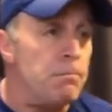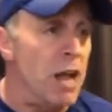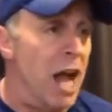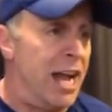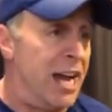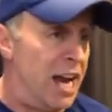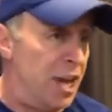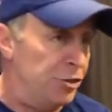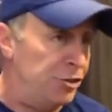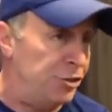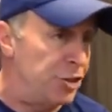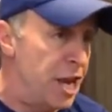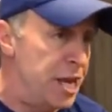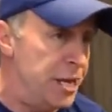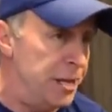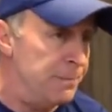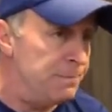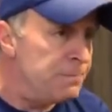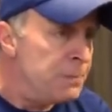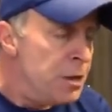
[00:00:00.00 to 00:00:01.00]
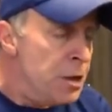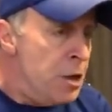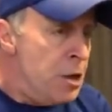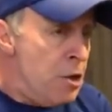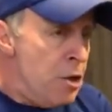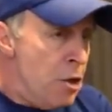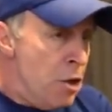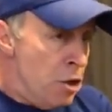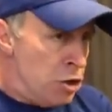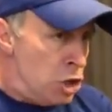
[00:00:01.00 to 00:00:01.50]
I got to say it.
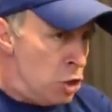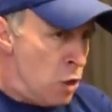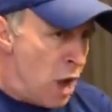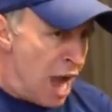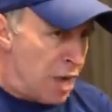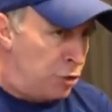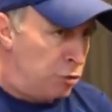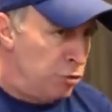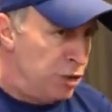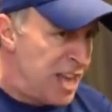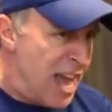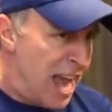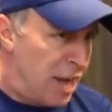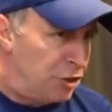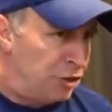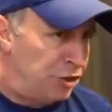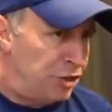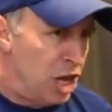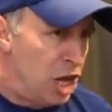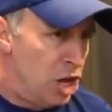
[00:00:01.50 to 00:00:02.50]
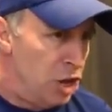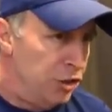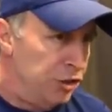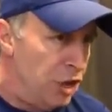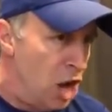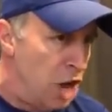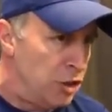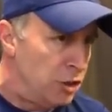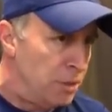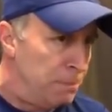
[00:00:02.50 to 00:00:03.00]
You actually
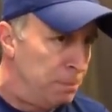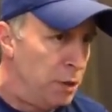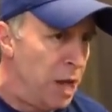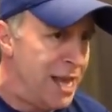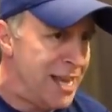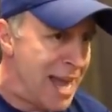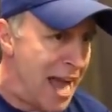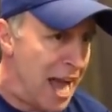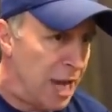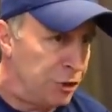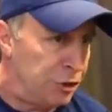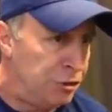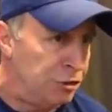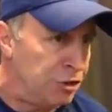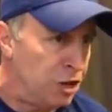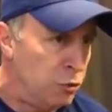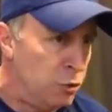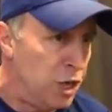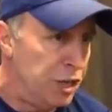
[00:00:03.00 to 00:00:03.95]
excelled on the play actions and